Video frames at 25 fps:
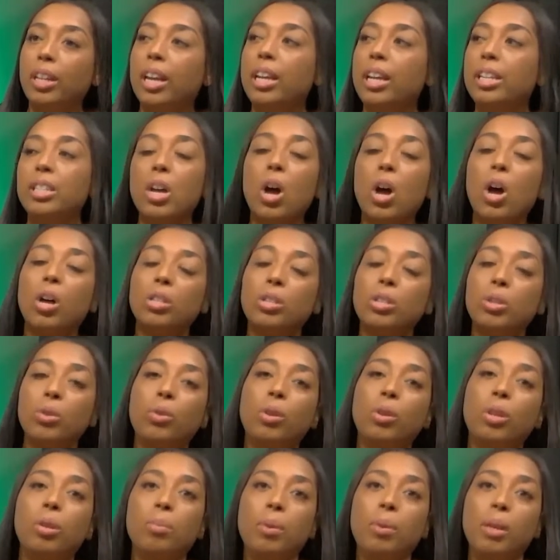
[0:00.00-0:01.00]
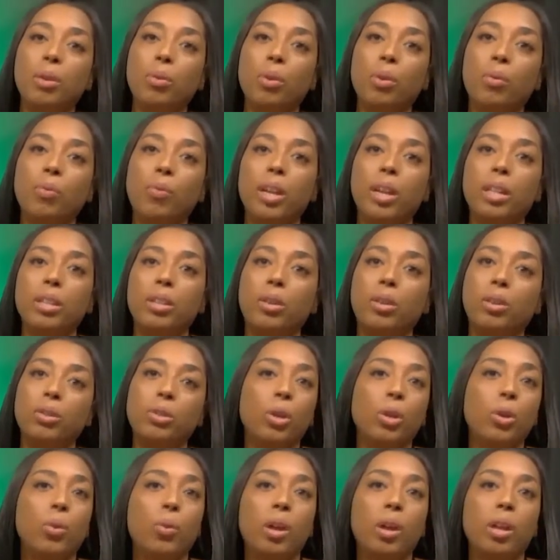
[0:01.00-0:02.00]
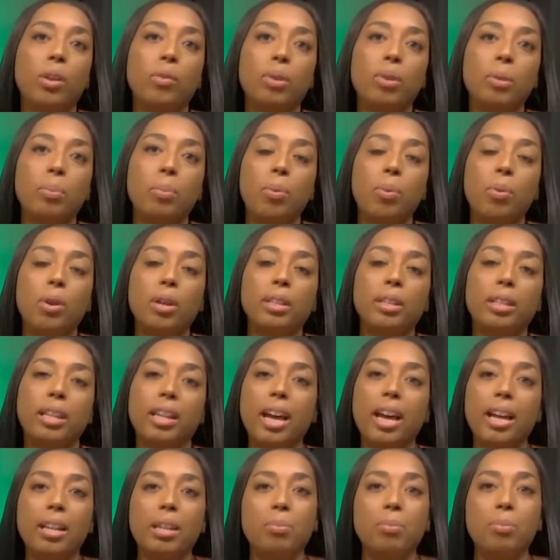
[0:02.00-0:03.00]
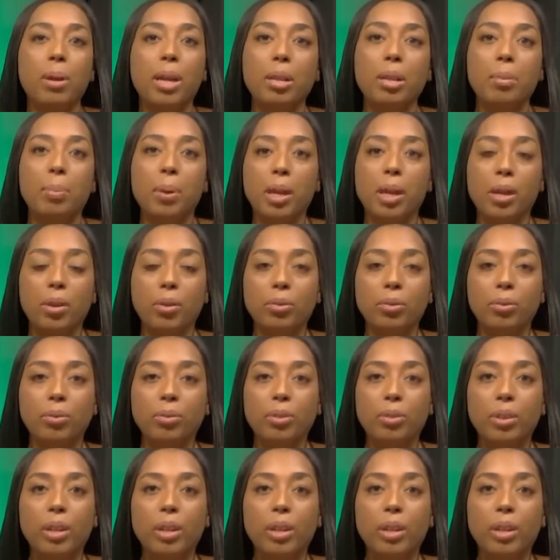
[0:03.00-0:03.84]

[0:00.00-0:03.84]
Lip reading: it's also going to be reflected on your credit report that I didn't pay the bill.